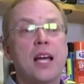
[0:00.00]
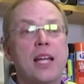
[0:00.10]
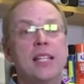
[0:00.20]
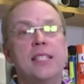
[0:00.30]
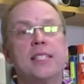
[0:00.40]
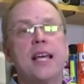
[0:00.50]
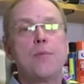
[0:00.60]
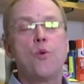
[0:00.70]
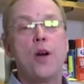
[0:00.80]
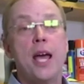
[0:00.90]
And in the
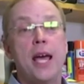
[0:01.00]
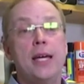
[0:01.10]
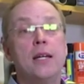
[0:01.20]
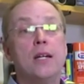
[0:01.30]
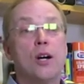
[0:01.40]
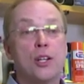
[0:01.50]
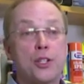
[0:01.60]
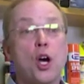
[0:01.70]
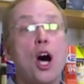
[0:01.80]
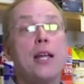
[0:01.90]
same way,
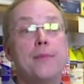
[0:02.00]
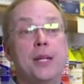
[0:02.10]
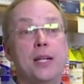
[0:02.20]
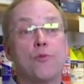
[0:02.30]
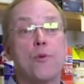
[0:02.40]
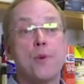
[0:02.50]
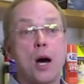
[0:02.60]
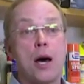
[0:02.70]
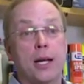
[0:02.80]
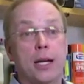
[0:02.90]
autonomy in
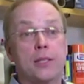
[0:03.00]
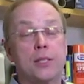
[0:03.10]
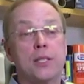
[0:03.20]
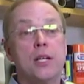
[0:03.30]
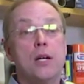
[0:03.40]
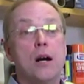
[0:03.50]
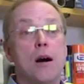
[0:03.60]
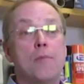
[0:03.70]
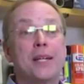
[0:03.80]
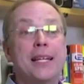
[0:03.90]
robotics
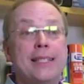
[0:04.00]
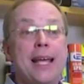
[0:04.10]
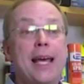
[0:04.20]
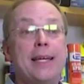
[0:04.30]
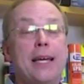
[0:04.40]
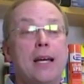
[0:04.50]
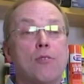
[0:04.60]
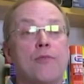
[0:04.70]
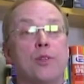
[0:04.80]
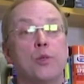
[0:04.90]
um, can take
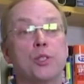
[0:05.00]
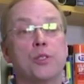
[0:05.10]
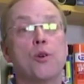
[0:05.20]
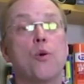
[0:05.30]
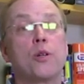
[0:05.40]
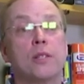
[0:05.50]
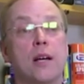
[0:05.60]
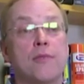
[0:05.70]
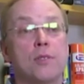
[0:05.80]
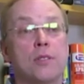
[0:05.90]
care of those lower
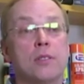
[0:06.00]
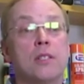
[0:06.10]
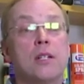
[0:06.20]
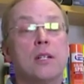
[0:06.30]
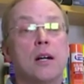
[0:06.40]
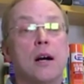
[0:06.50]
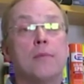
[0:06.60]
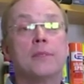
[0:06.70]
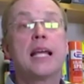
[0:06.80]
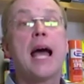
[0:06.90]
level
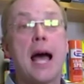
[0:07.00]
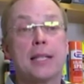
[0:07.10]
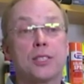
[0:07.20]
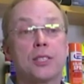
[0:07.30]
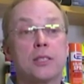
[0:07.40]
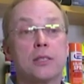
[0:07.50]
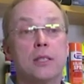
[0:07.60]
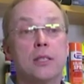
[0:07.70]
um, tasks.